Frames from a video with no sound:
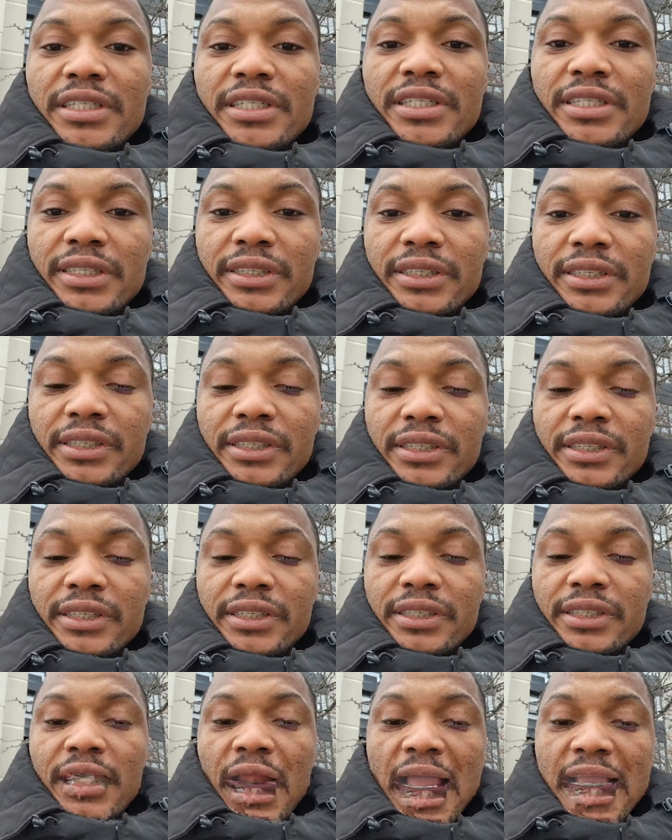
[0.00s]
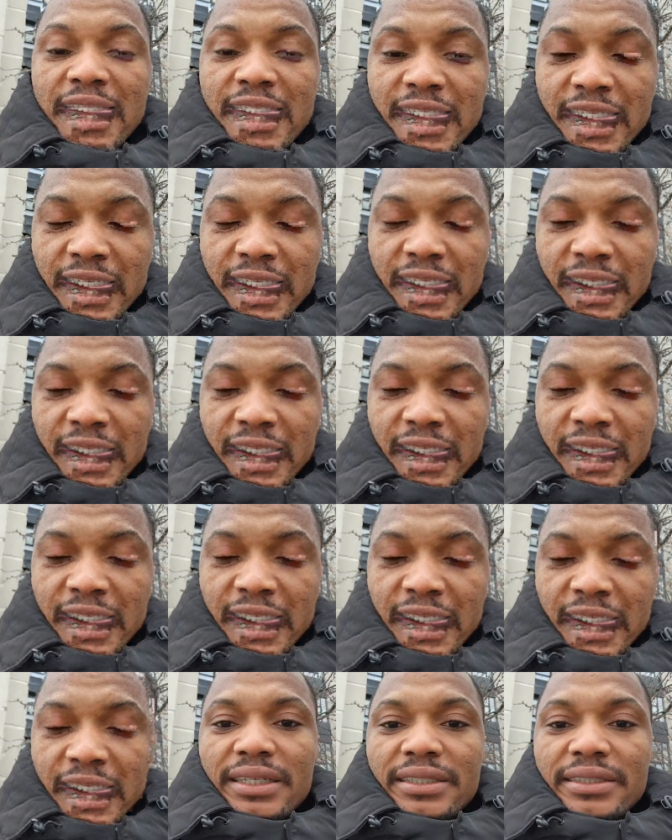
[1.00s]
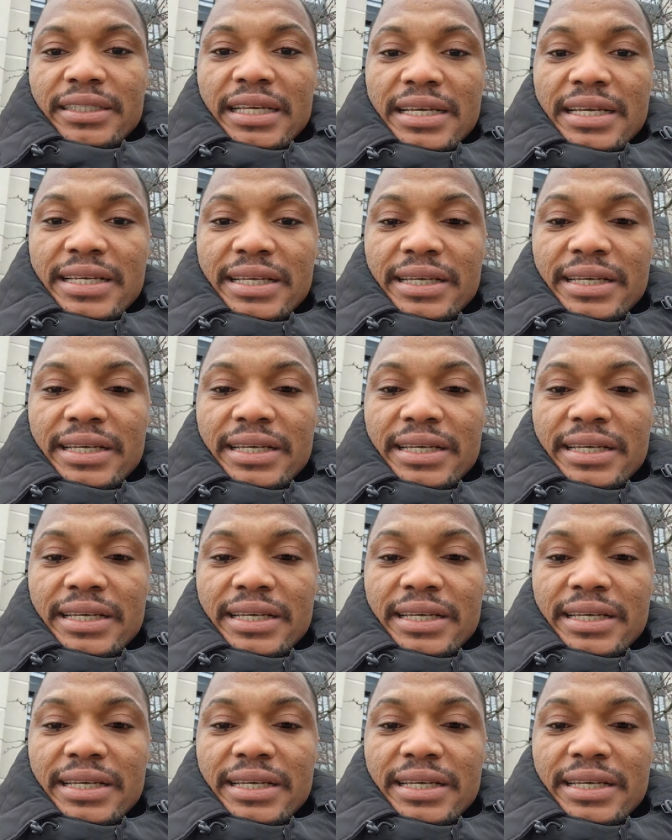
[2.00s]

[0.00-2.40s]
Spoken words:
skills in writing, the